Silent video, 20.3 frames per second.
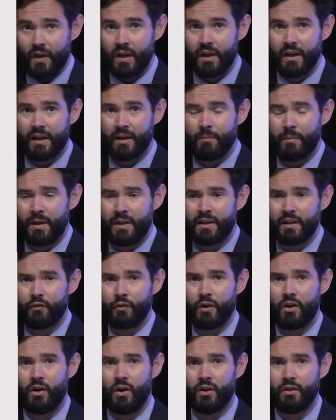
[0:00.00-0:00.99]
it can be
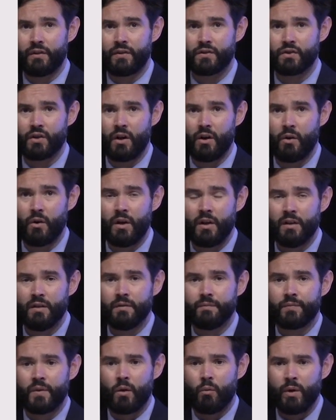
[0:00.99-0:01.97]
difficult. So
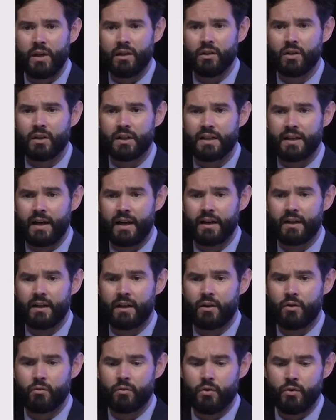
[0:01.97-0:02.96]
we looked at a
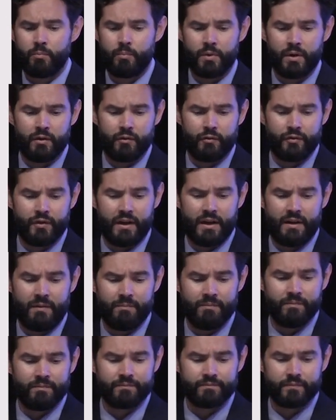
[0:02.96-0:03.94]
group of,
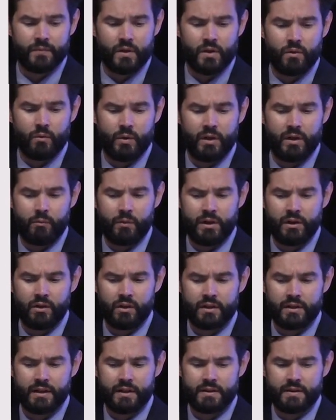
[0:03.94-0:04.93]
um, we, we
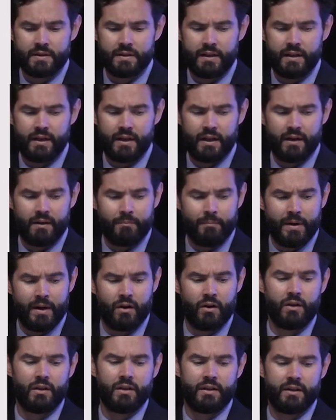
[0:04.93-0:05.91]
looked at the uh,
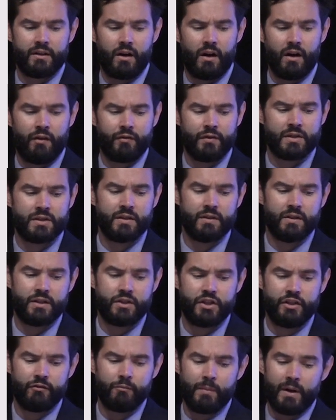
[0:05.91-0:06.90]
Maryland office of the
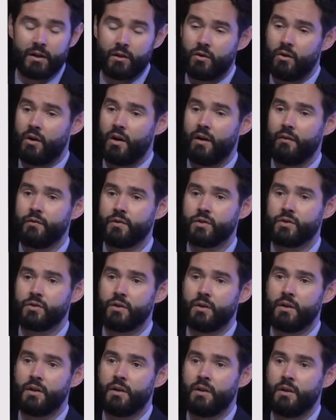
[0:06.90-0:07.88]
chief medical
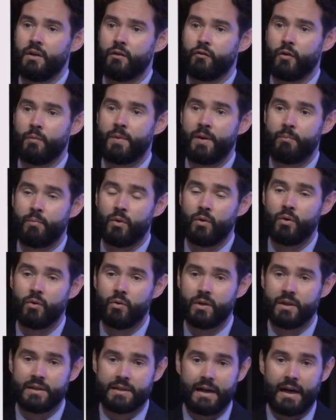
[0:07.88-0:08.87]
officer for people
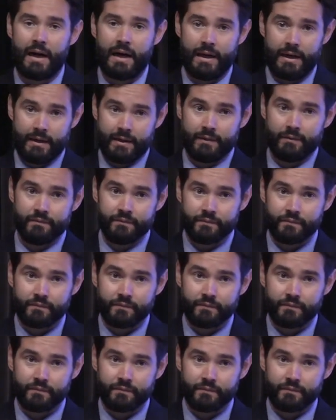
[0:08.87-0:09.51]
who had died.